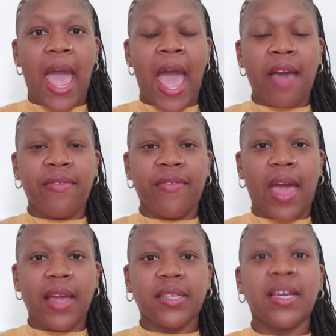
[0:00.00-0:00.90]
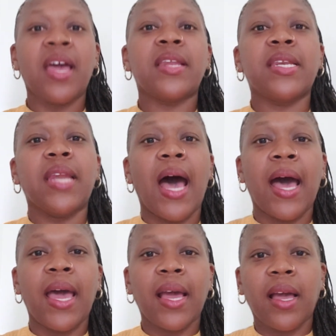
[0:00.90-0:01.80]
affect,
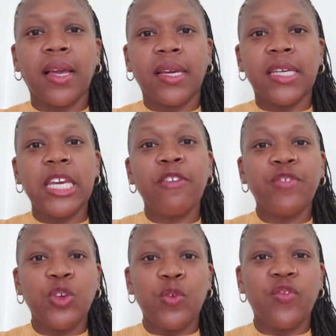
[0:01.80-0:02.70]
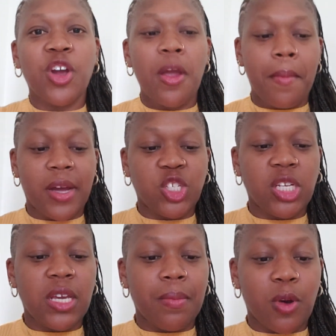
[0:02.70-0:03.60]
not give you very
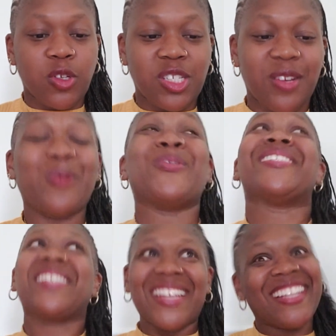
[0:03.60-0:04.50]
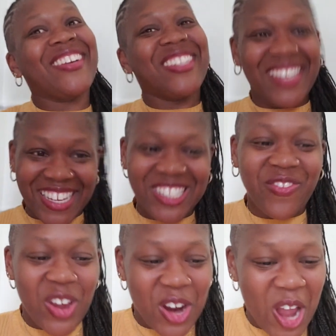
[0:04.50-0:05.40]
much emotion, which clearly is
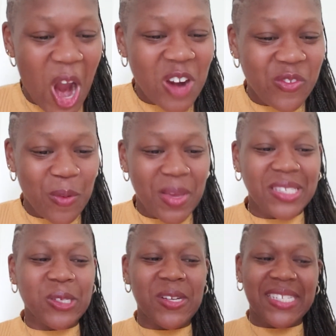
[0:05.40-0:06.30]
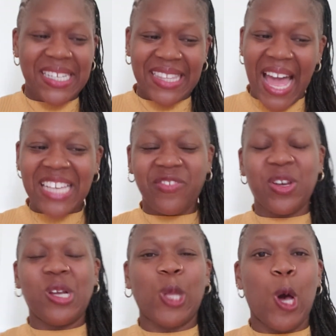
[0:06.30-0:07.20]
very hard for me, so it didn't last
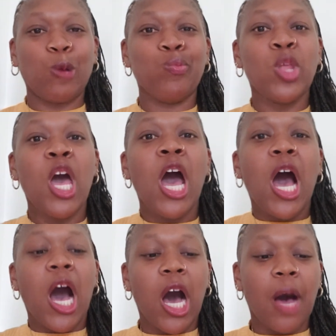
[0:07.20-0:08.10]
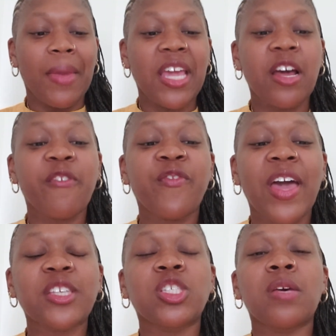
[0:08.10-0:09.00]
very long. It
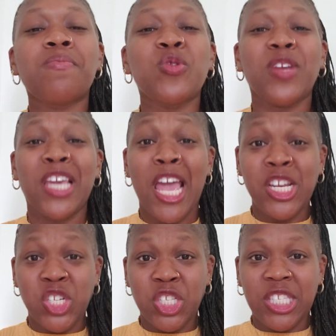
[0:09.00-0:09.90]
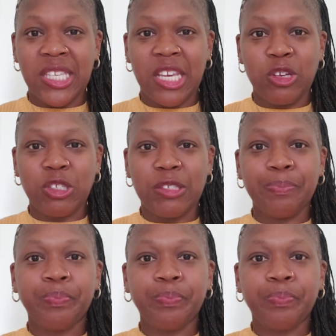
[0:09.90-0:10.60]
affects communication skills.